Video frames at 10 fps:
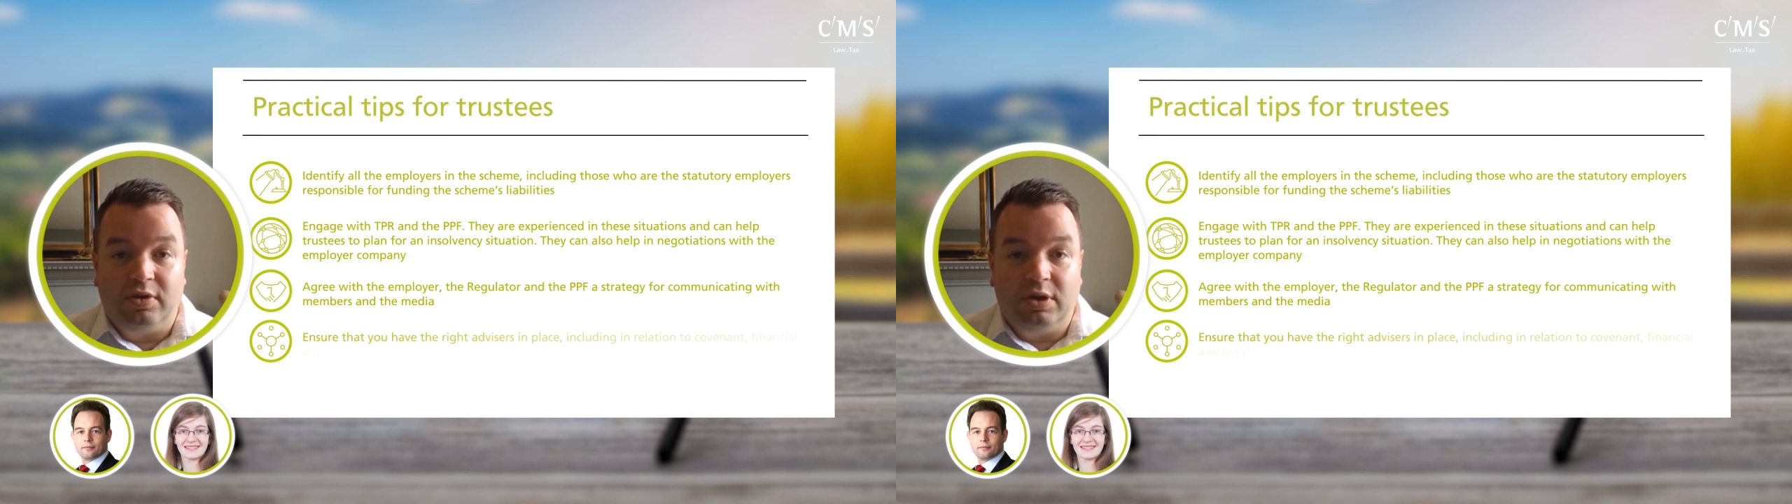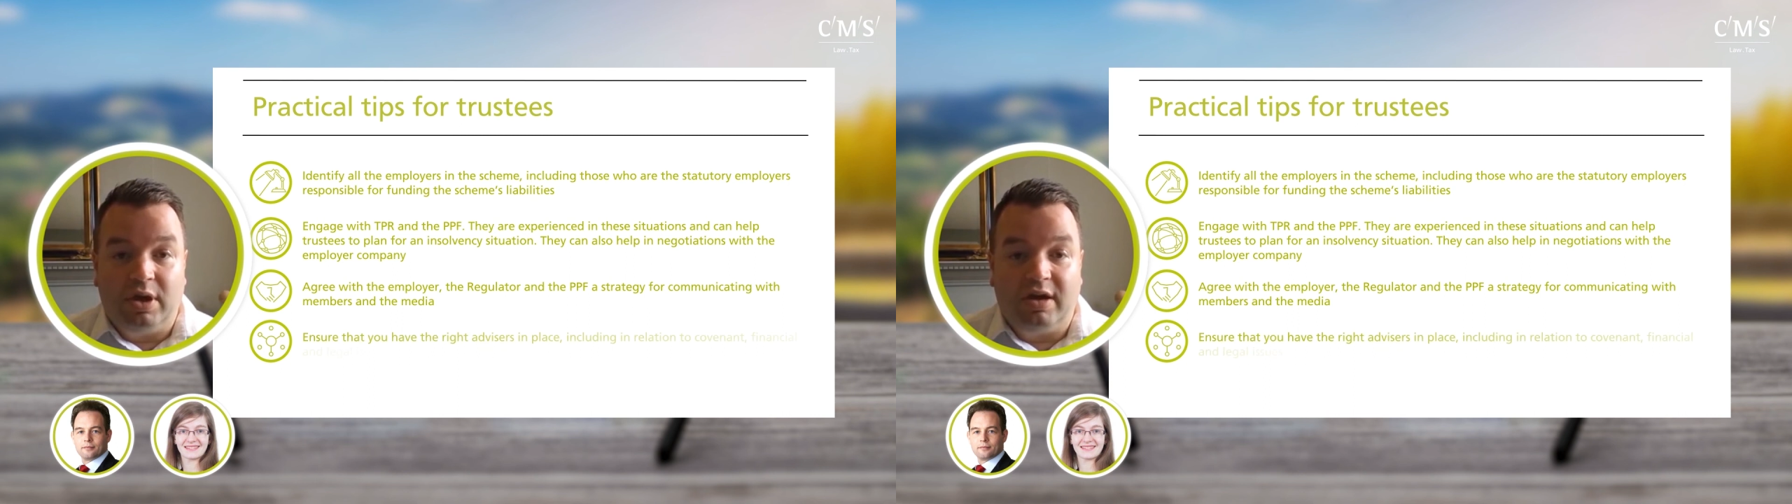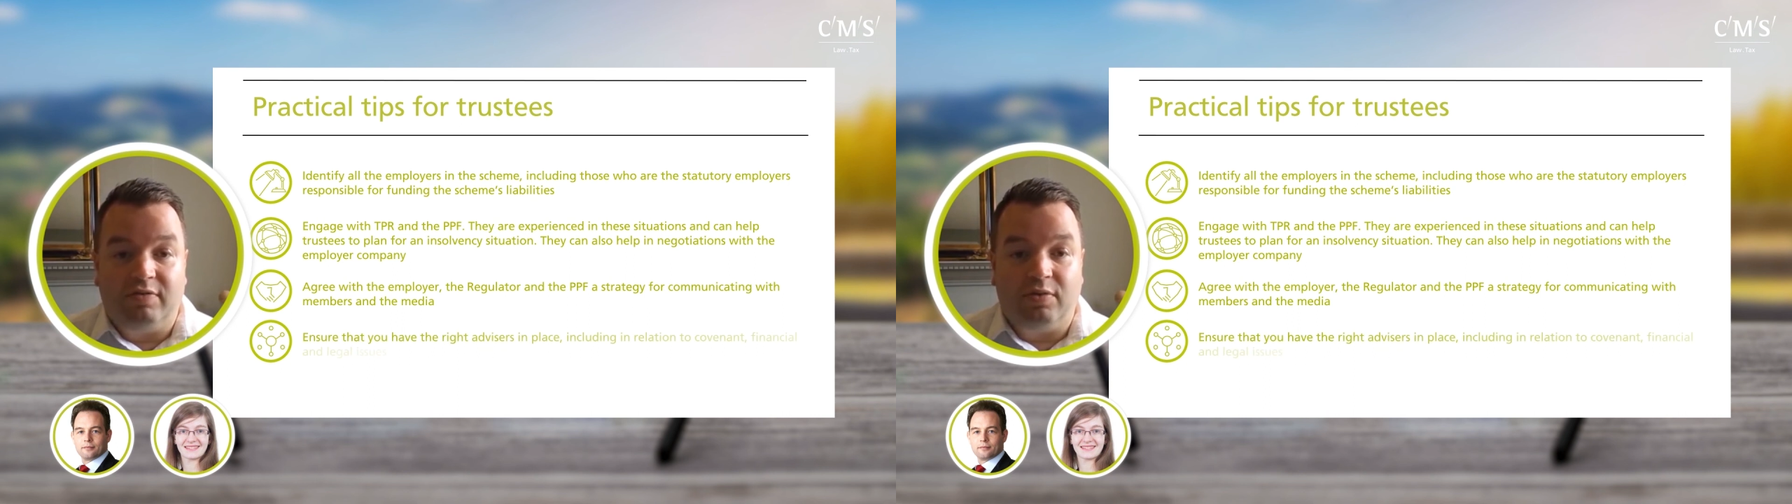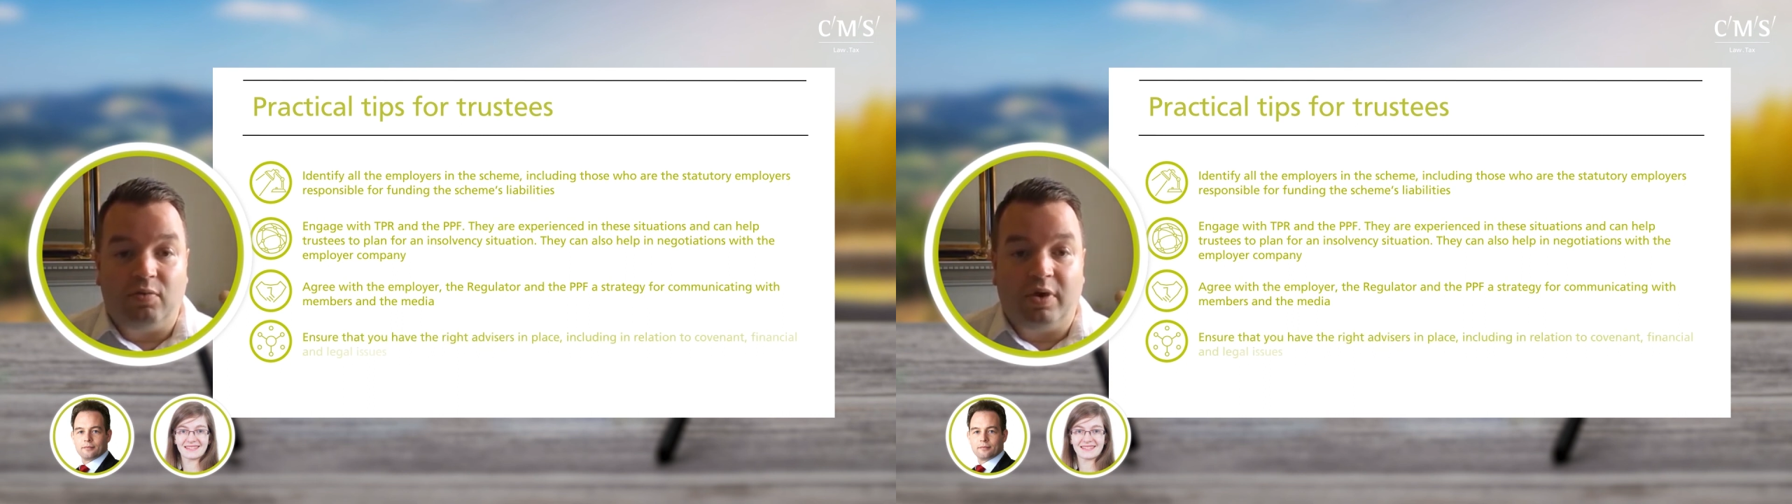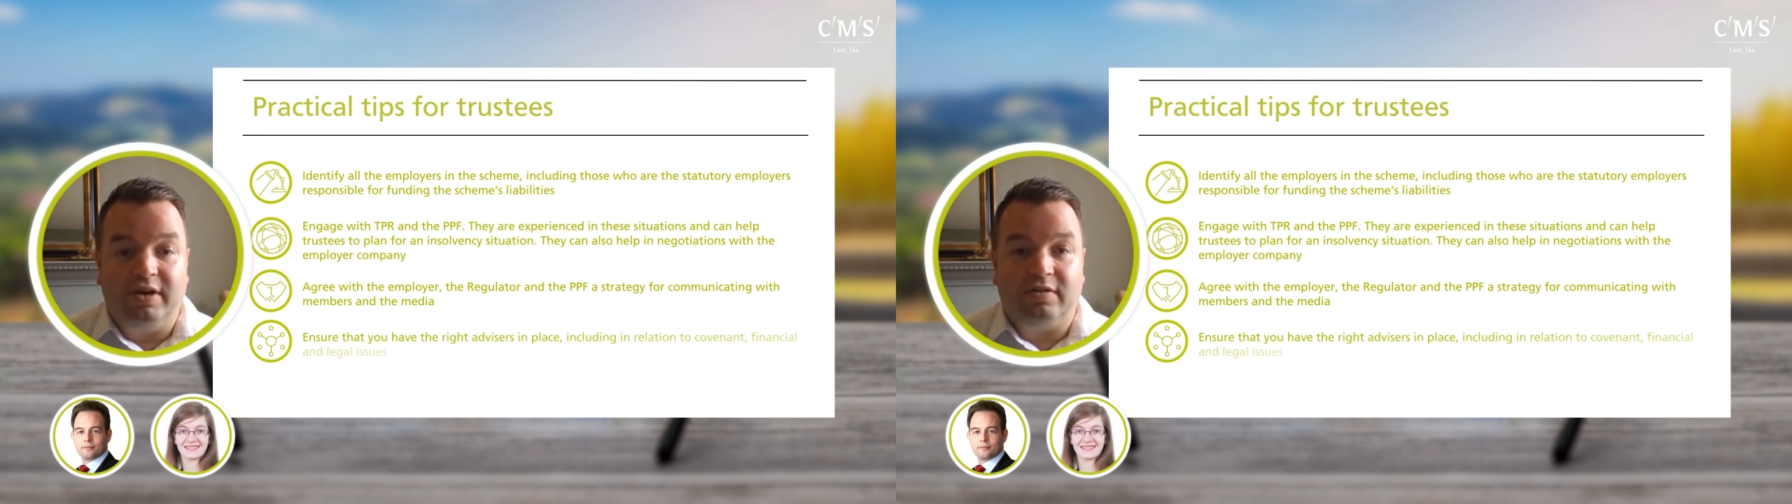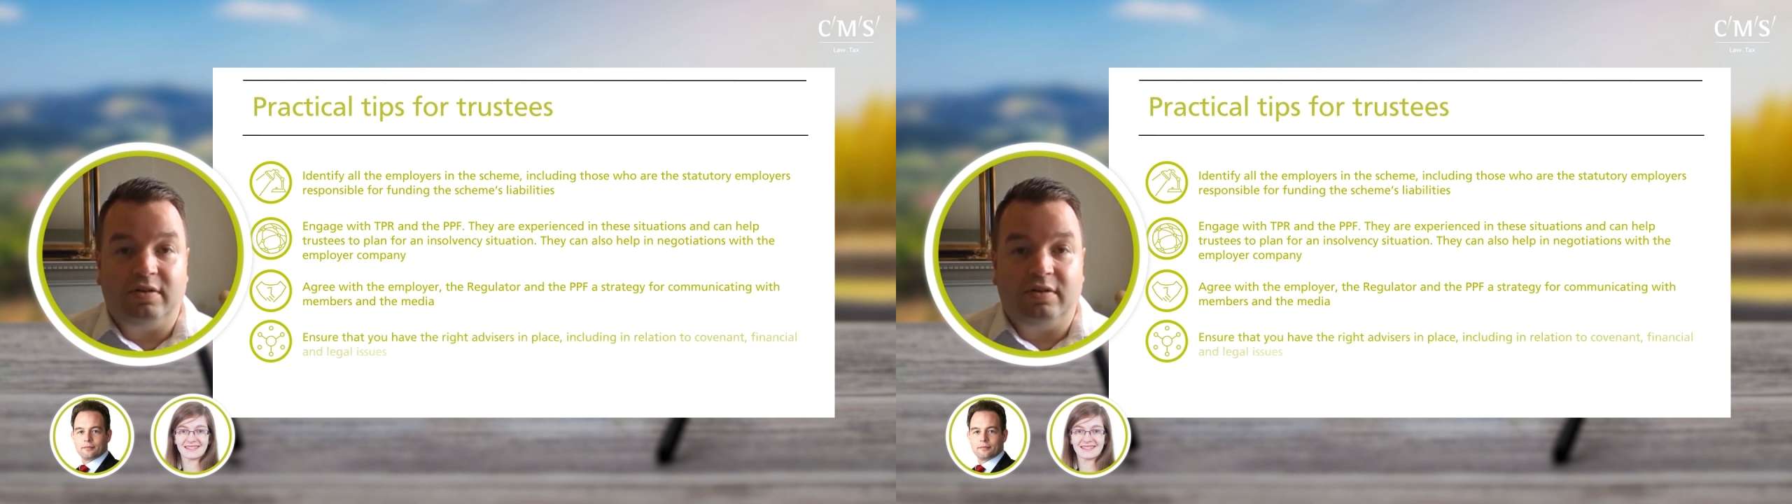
that you have the right